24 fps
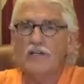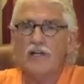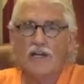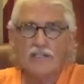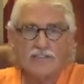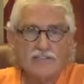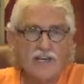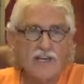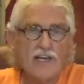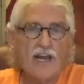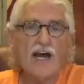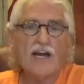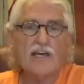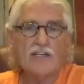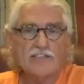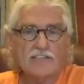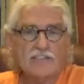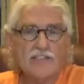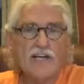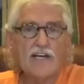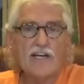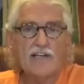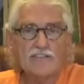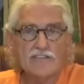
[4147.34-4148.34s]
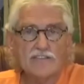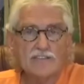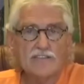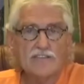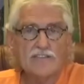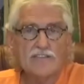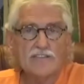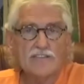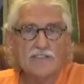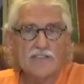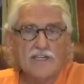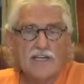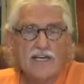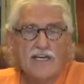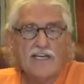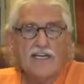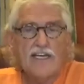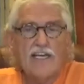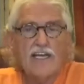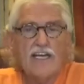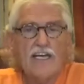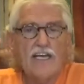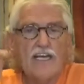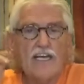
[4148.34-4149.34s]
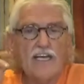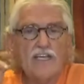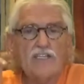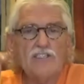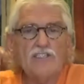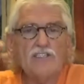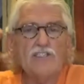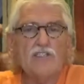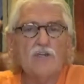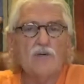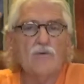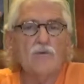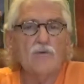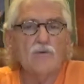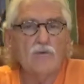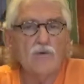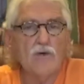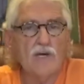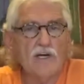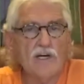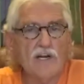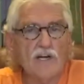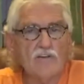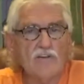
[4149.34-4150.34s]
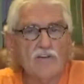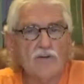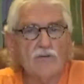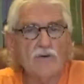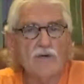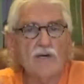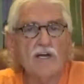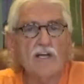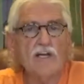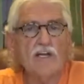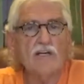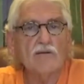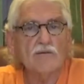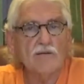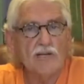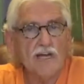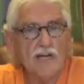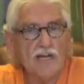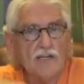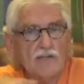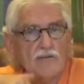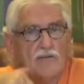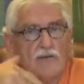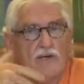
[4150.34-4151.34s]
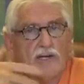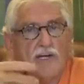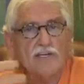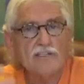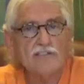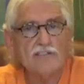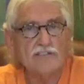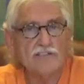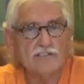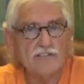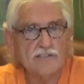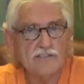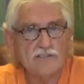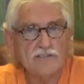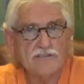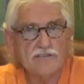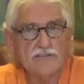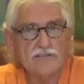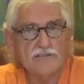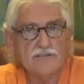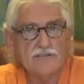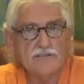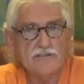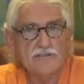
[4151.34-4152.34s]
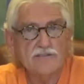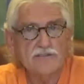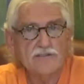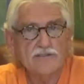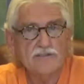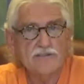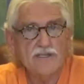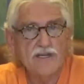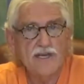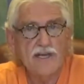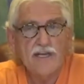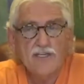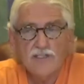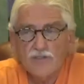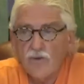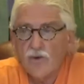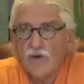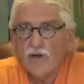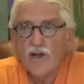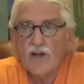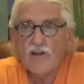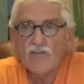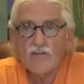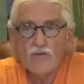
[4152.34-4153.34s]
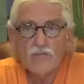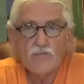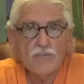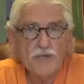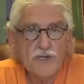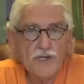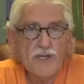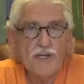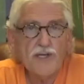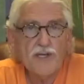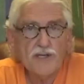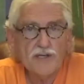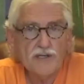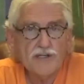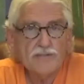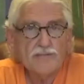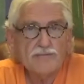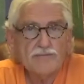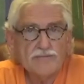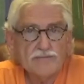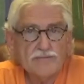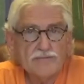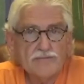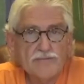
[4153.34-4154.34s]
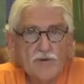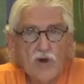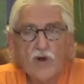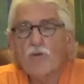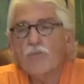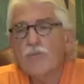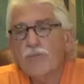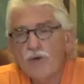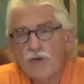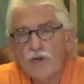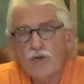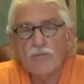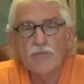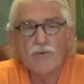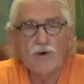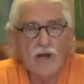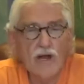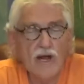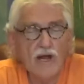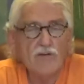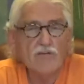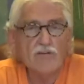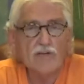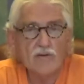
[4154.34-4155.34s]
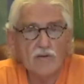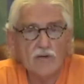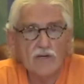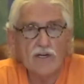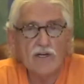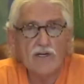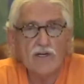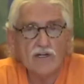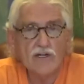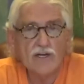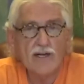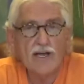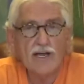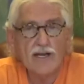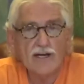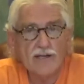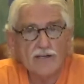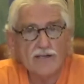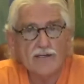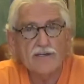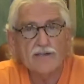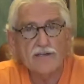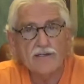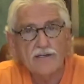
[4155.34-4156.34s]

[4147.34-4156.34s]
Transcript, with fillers: That's a lot of cells, and each one of them eliminate waste. Each one of them pee, or poop, or however you want to look at it.